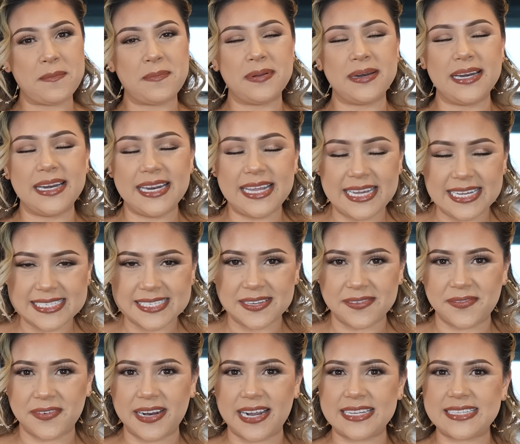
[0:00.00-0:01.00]
please
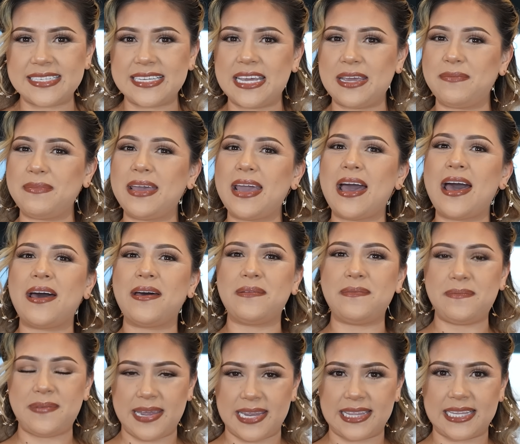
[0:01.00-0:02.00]
don't forget to give me a
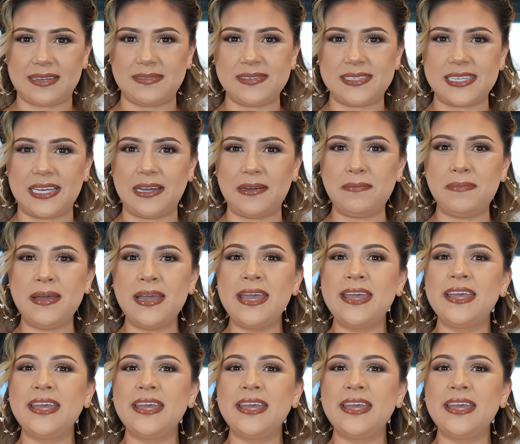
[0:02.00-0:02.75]
big thumbs up.